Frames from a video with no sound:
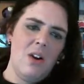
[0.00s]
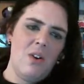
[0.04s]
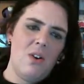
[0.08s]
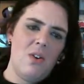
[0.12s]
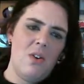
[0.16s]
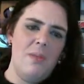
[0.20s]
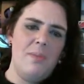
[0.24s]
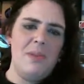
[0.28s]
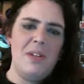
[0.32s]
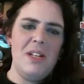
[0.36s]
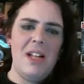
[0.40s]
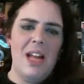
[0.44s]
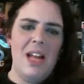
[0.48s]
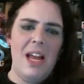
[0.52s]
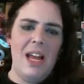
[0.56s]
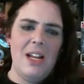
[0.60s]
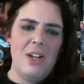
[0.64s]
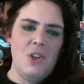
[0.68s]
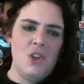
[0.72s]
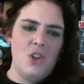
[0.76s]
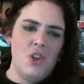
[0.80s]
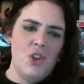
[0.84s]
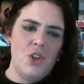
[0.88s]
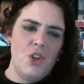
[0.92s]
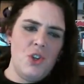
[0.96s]

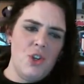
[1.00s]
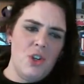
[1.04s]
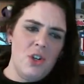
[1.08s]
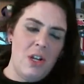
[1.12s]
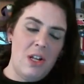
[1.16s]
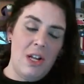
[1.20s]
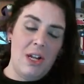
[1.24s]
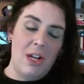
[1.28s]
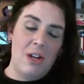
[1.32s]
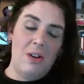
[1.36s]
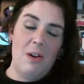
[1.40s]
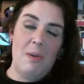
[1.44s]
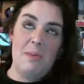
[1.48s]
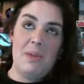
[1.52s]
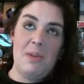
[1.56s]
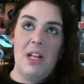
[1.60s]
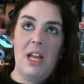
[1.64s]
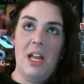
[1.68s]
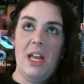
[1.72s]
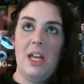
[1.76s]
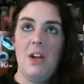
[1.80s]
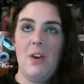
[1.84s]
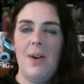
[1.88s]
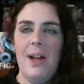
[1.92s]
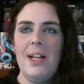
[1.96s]

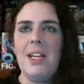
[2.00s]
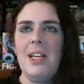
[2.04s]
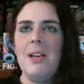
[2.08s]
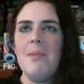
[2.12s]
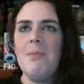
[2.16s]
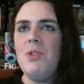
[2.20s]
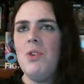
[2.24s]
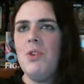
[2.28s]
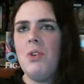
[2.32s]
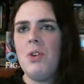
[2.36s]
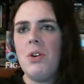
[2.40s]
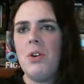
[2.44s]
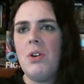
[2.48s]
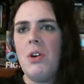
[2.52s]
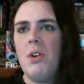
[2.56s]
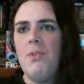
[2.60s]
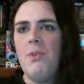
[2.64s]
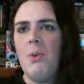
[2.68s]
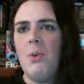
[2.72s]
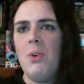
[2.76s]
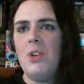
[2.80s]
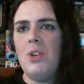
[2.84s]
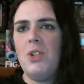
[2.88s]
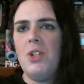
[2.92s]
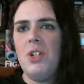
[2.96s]

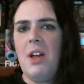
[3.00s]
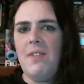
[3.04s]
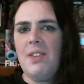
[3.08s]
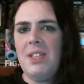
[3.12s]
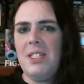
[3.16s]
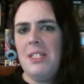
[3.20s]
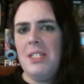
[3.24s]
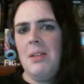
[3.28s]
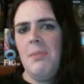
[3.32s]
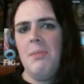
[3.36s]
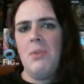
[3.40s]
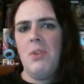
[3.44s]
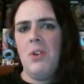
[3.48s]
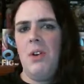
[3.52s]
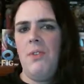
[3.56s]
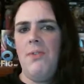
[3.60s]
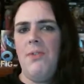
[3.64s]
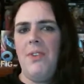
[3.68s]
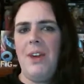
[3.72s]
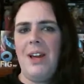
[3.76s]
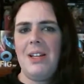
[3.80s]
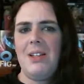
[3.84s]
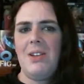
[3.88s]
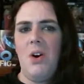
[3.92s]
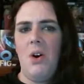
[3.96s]
uranium-234 should have a similar
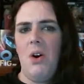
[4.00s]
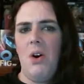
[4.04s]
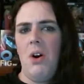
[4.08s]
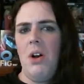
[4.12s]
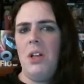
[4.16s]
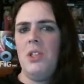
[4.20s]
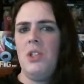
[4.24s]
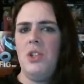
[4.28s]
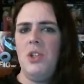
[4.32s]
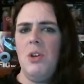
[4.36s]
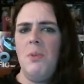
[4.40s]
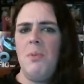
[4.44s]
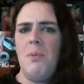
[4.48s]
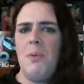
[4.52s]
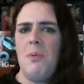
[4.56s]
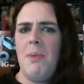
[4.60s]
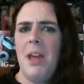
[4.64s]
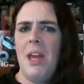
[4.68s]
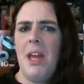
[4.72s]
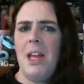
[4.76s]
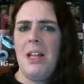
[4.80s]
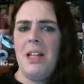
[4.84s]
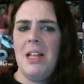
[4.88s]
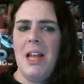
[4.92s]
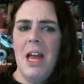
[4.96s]
effect on
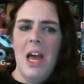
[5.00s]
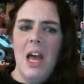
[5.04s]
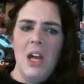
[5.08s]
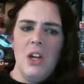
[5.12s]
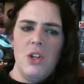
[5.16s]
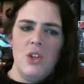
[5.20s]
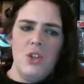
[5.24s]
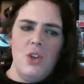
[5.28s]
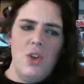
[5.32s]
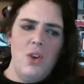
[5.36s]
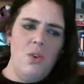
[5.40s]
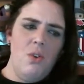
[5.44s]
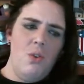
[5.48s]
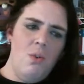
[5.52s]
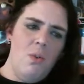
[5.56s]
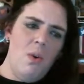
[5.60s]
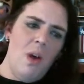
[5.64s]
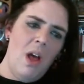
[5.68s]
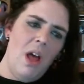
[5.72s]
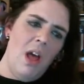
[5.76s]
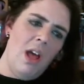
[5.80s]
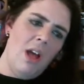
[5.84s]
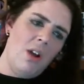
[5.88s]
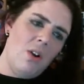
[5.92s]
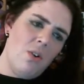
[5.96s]
Superman to
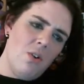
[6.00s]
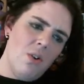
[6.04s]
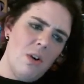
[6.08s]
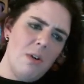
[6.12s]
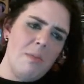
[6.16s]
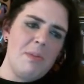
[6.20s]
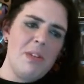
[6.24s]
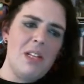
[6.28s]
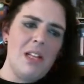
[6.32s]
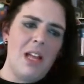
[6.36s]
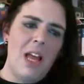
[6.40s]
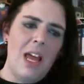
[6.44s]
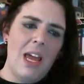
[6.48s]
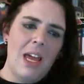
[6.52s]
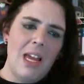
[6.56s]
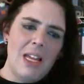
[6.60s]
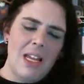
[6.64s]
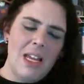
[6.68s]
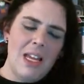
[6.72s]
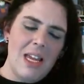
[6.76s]
Kryptonite